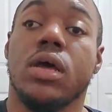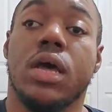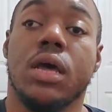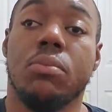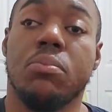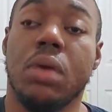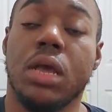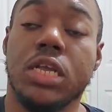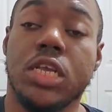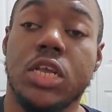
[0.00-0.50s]

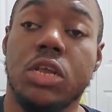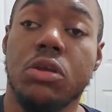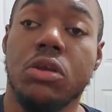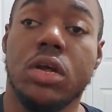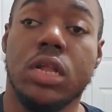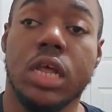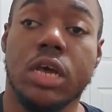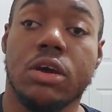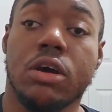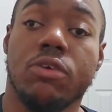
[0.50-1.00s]
and make sure you
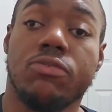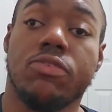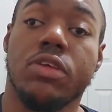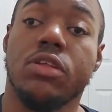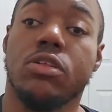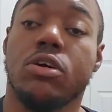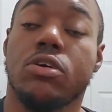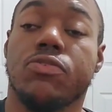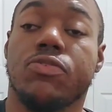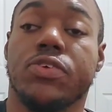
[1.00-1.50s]
click off the
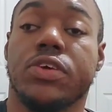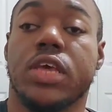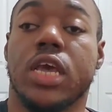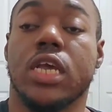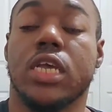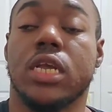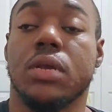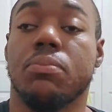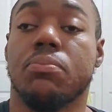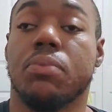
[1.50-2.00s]

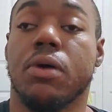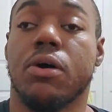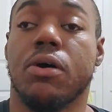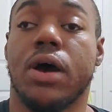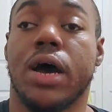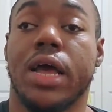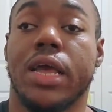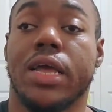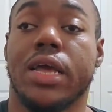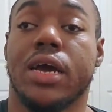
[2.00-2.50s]
notification bell
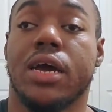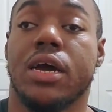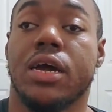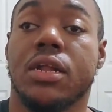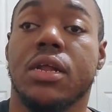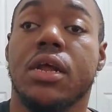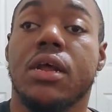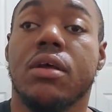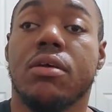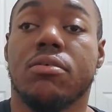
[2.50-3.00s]

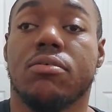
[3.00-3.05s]
icon